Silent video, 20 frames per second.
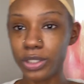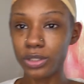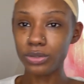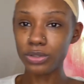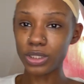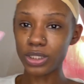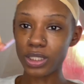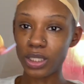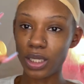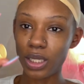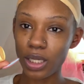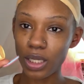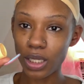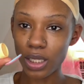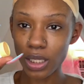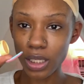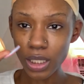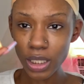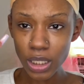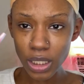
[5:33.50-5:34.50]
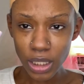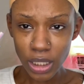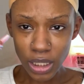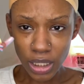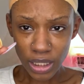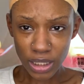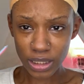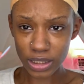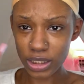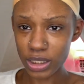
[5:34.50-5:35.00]
using.
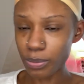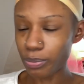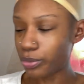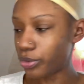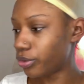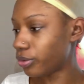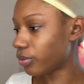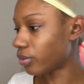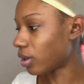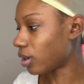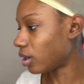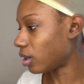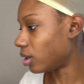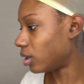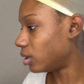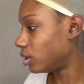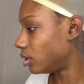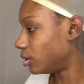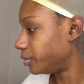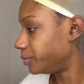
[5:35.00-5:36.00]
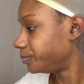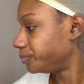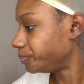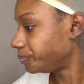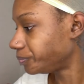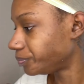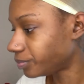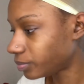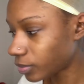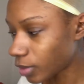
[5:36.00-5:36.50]
It's a Buterol
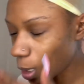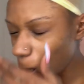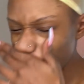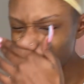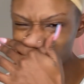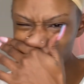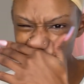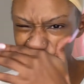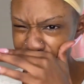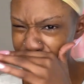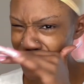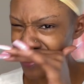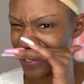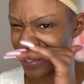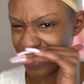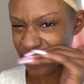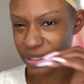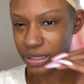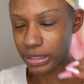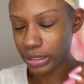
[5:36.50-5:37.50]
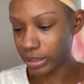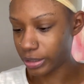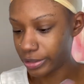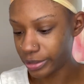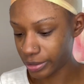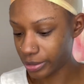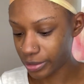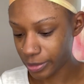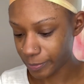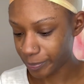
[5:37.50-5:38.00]
or whatever the case is.